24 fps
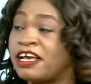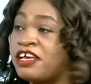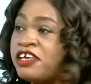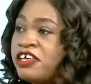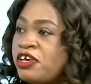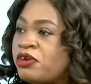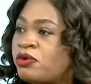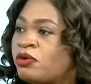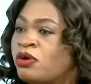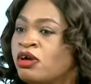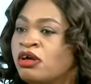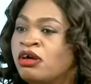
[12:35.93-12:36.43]

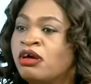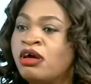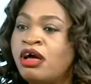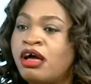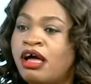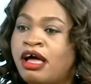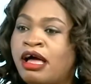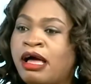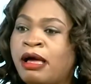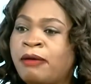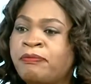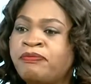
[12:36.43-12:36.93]
Thank you.
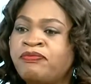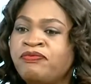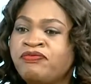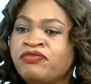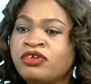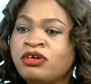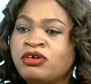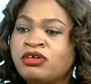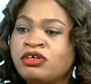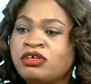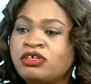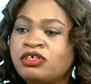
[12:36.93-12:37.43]

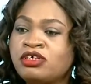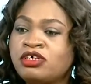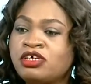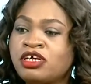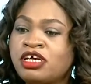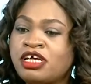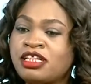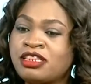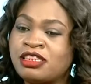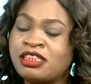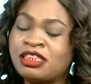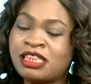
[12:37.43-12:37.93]

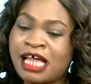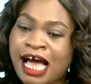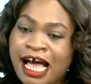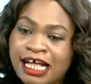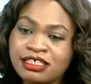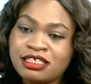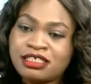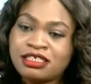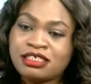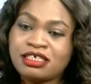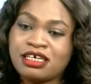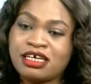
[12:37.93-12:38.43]

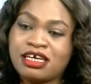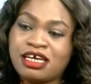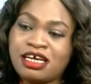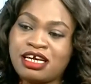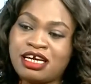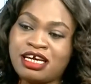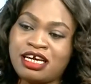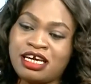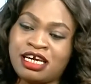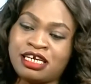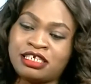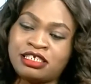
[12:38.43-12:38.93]
That
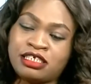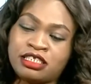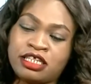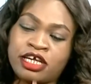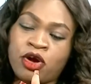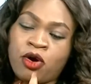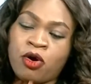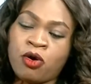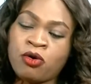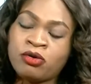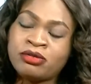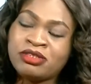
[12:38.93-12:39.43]

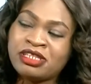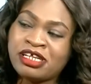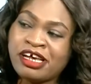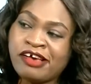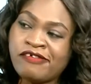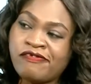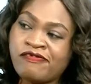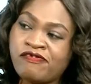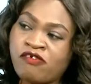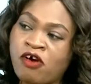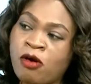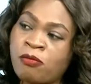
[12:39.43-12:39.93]
is the
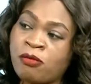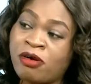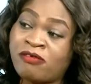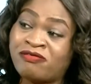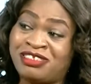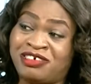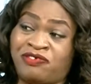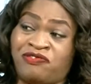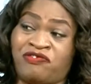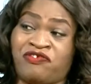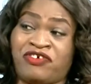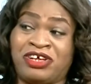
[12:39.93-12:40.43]
only form
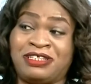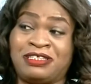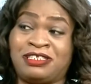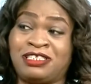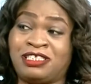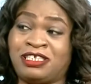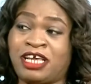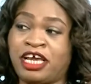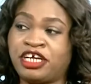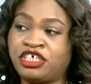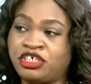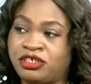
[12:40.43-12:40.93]
of
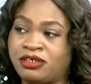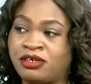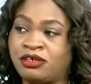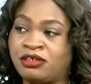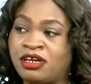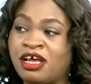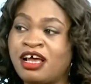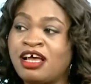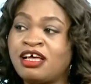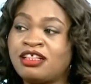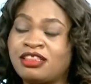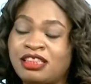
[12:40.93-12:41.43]

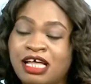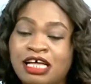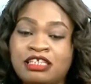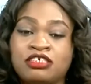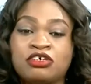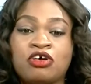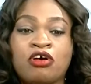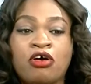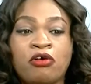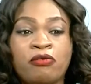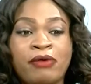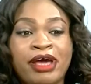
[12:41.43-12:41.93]
differentiation
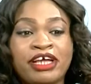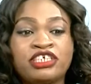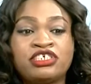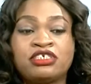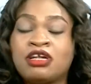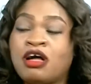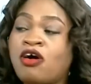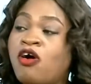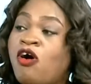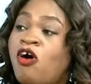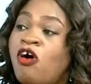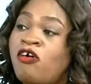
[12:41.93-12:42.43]
that the
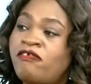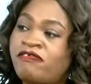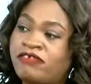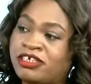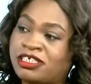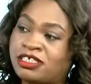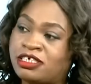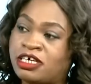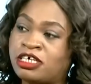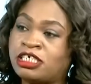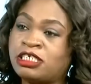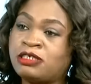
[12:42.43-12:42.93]
correctional
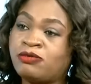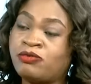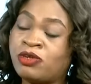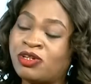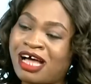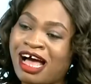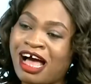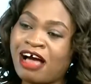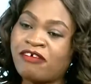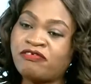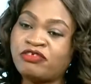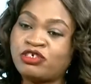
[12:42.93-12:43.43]
officers
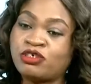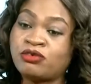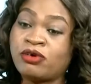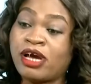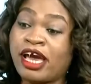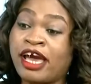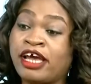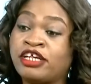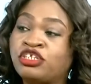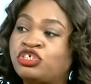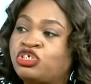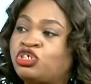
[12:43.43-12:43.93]
will have
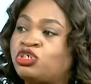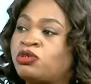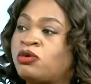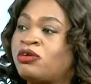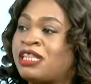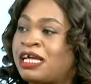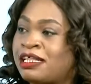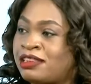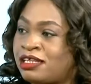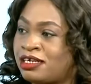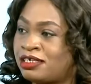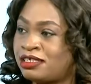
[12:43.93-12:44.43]
to
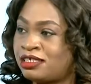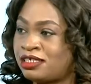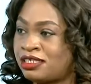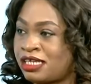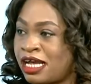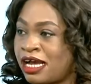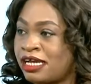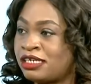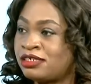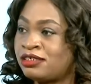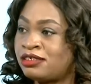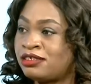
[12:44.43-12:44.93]
ensure that they
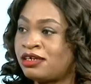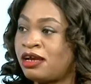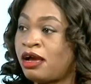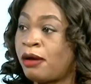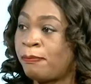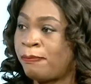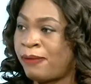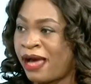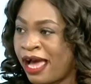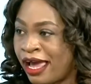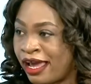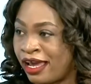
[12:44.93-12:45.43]
stand
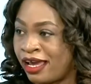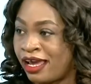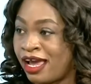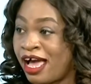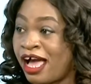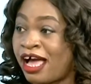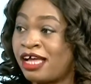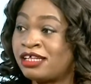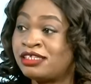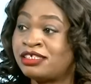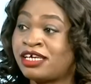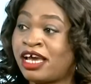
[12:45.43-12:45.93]

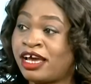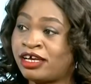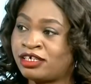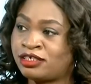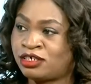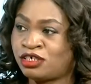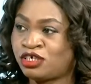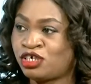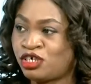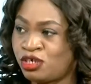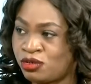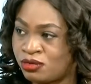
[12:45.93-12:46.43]
by and
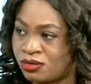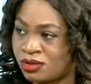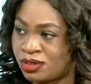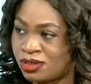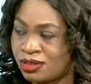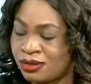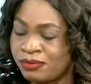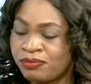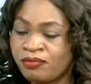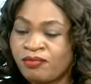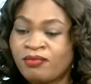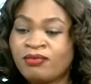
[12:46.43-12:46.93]

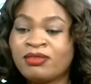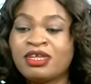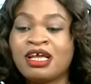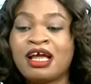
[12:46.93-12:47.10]
execute.